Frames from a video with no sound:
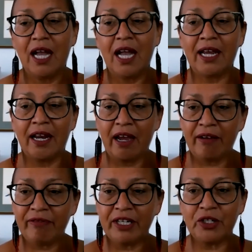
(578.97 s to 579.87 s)
And
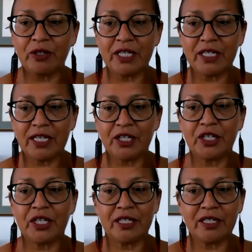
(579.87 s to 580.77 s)
every
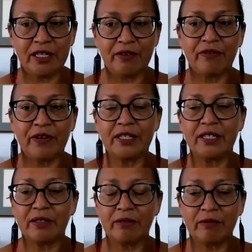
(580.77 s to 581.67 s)
jurisdiction is different,
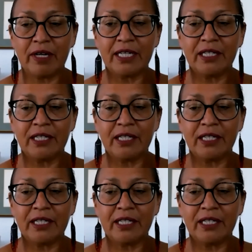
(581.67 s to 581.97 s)
right?